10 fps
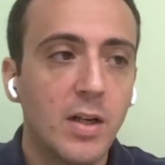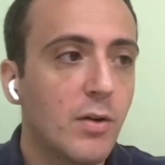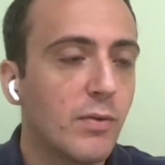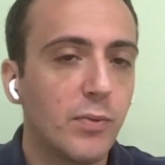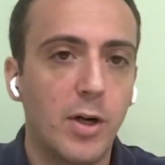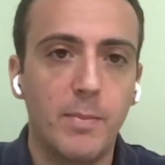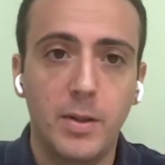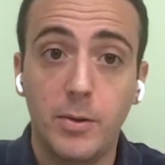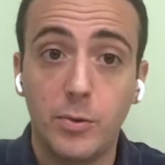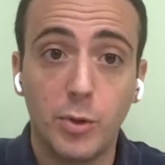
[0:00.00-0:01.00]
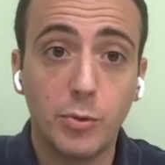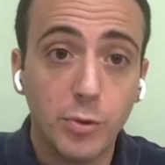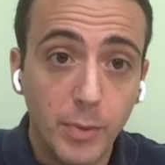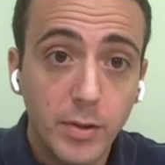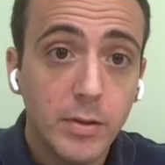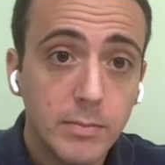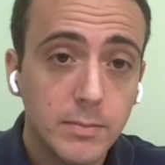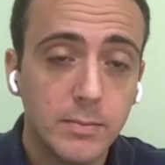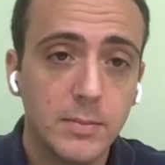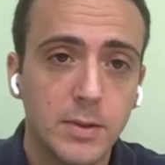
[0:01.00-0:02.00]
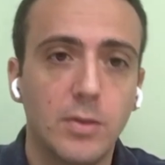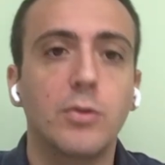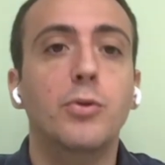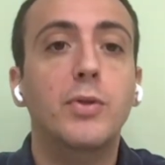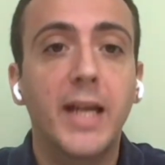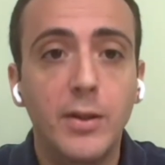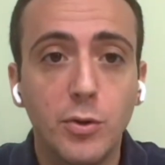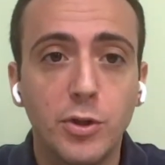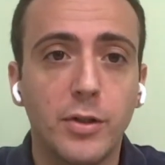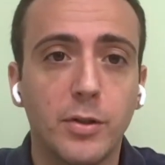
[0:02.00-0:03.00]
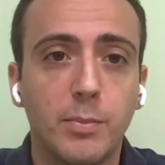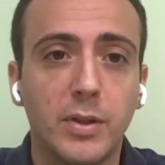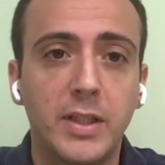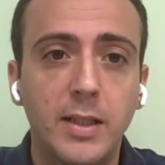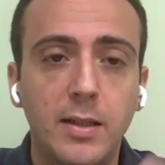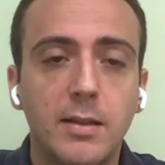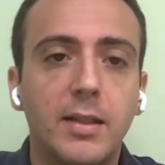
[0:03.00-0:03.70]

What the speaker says: from recruitment, then new journey onboarding,